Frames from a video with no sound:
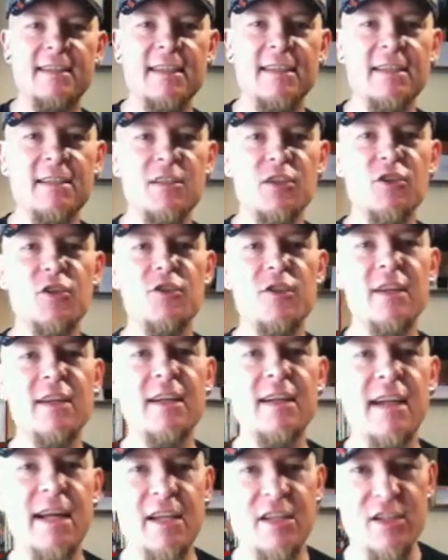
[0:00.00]
this is another
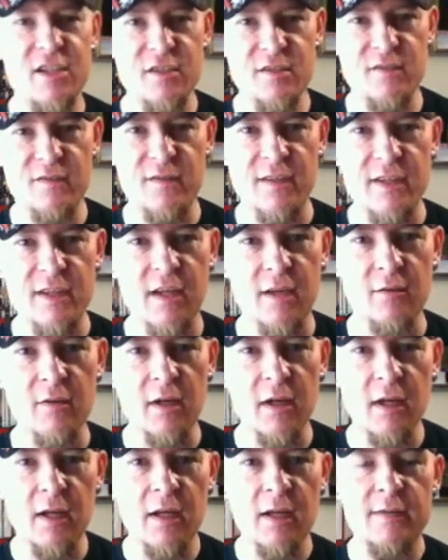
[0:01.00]
collections video.
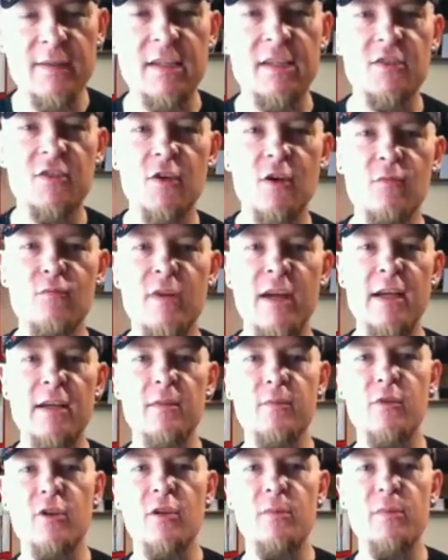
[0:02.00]
This time round
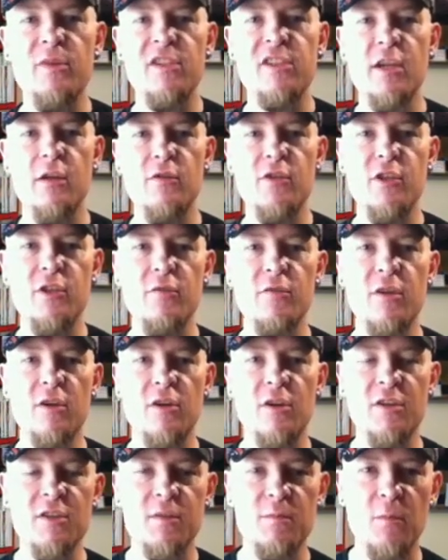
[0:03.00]
I'm going to be showing you
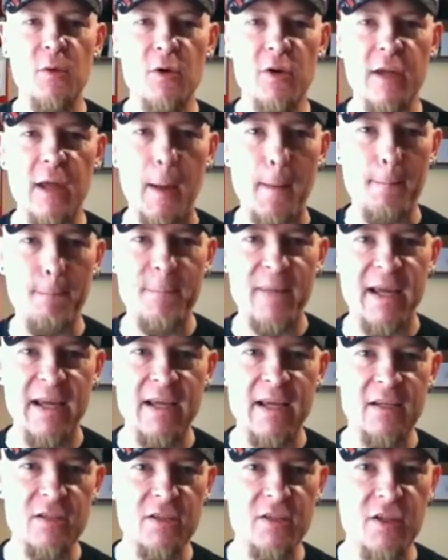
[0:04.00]
guys my
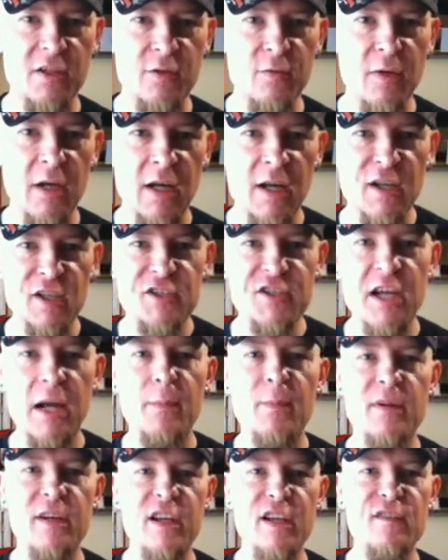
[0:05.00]
PS2
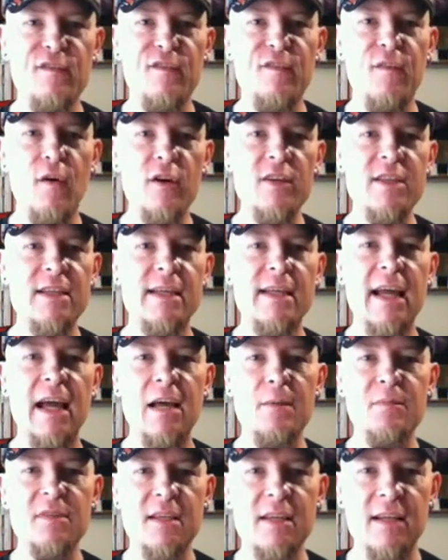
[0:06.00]
Japanese fighting
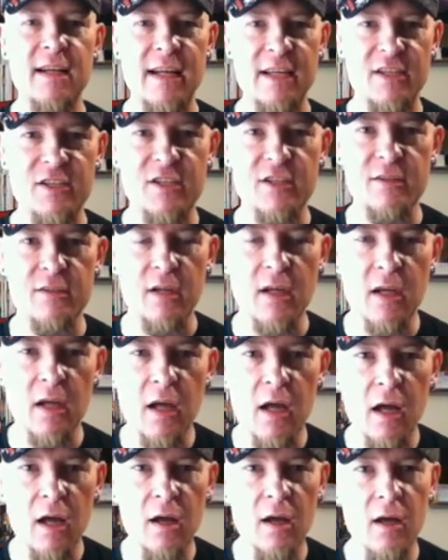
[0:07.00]
games collection.
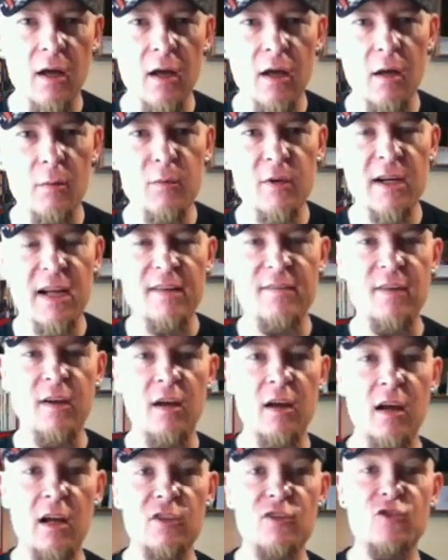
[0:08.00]
I'm going to have
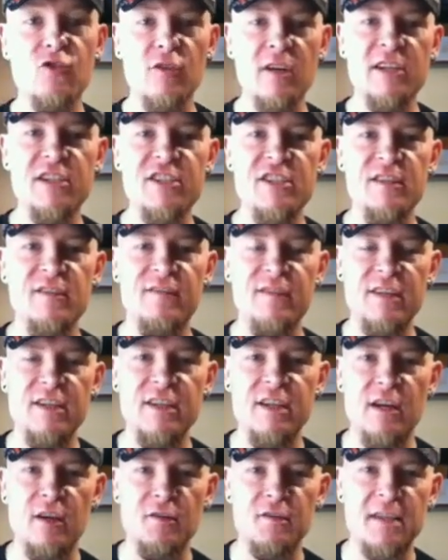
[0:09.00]
a trilogy of
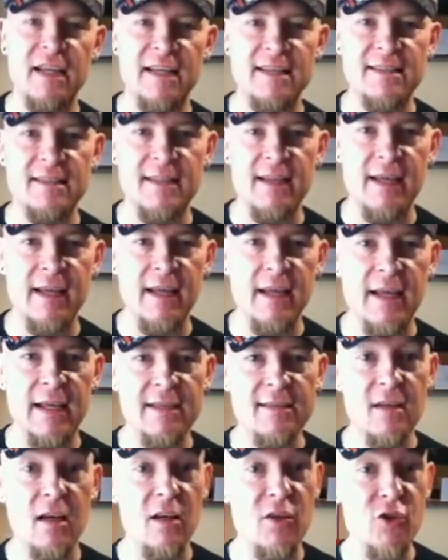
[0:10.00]
videos as there
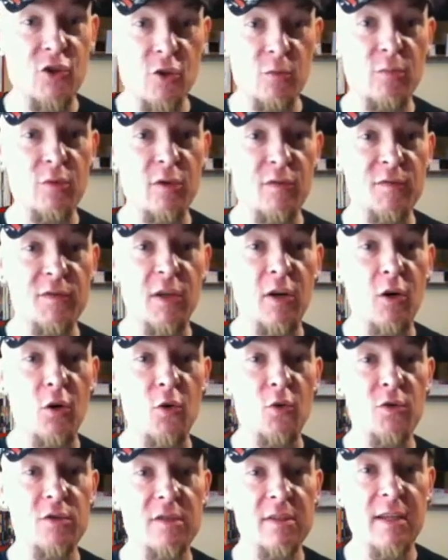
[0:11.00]
is a number of
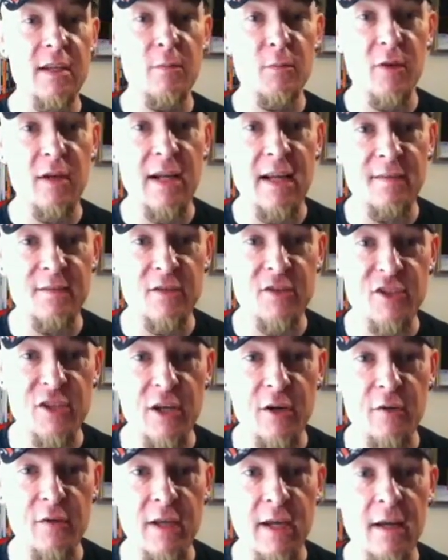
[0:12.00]
titles that I'm going to have to
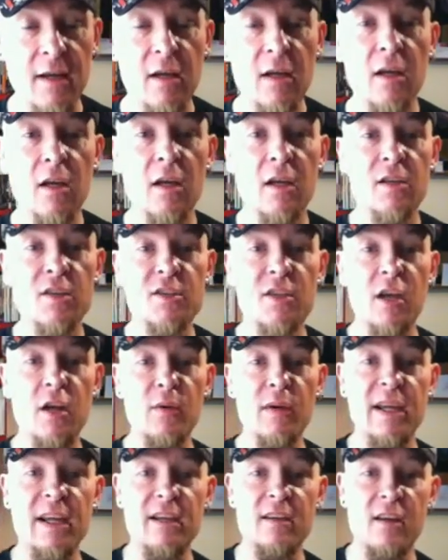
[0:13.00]
show you.
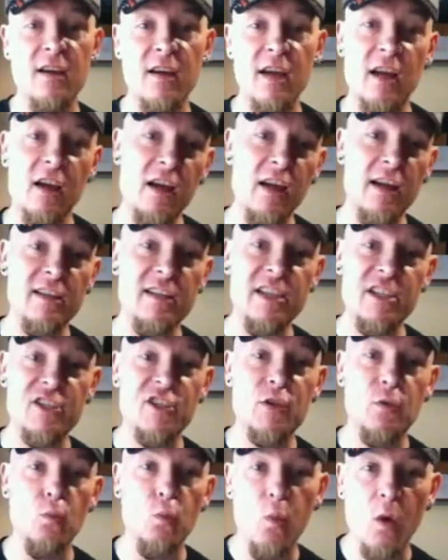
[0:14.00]
So in
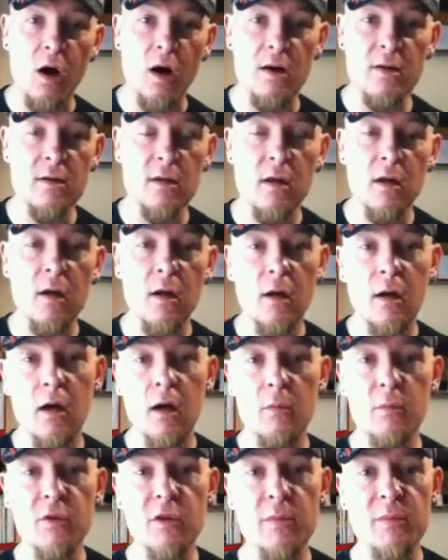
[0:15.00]
edition 1
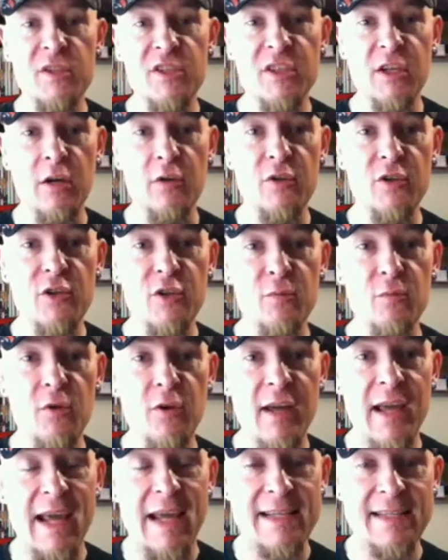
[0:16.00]
I'm going to be showing you
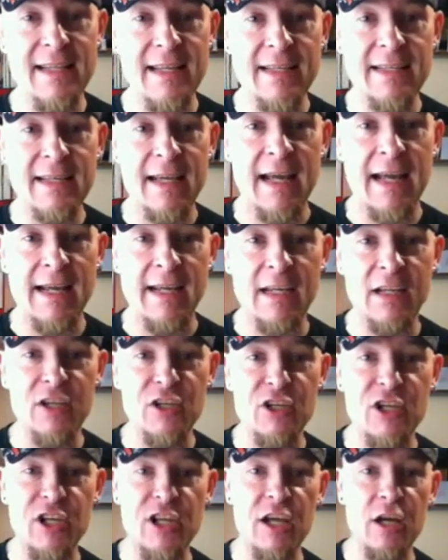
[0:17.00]
my SNK
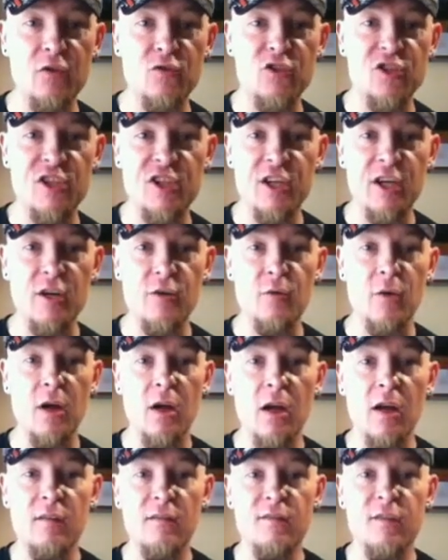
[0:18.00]
Neo Geo
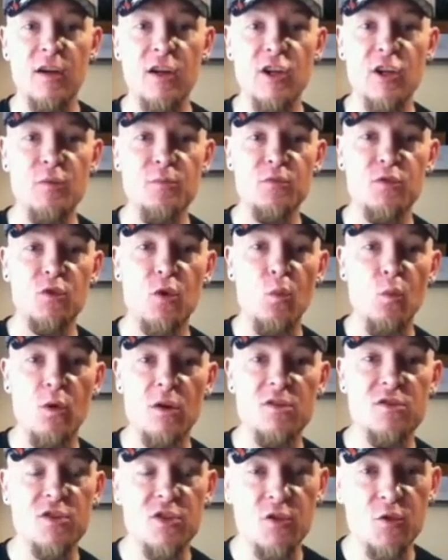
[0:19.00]
volumes
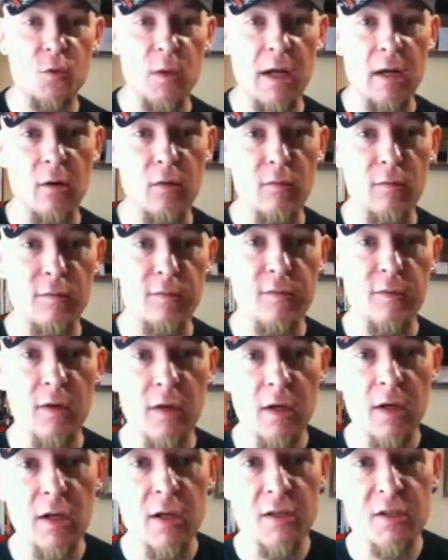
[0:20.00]
1 to 12.
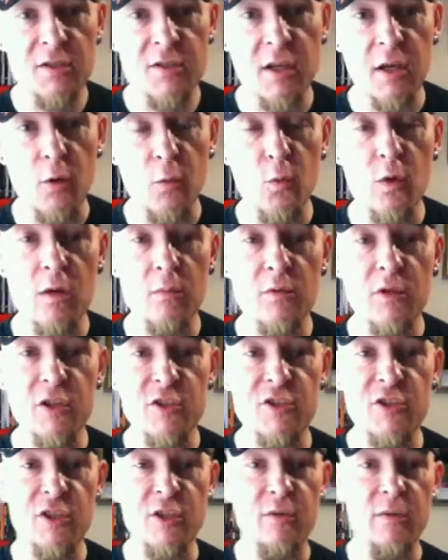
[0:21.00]
So what I'm
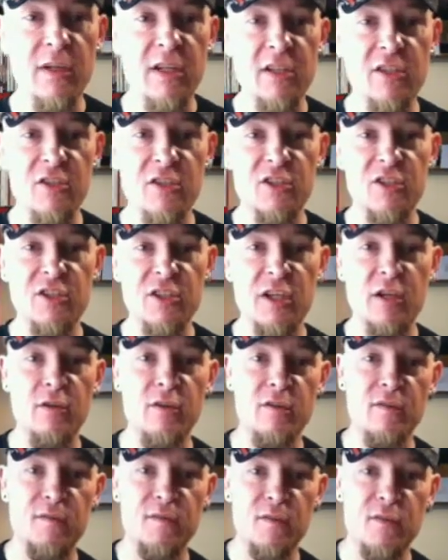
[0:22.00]
going to do is show
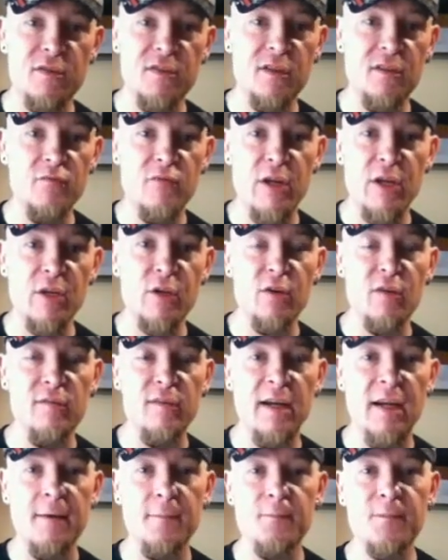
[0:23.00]
you the front and rear
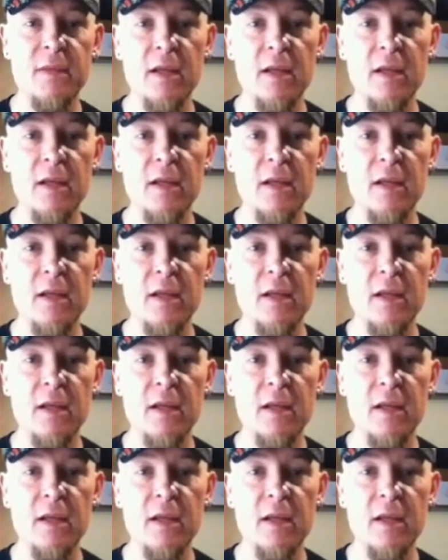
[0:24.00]
cover,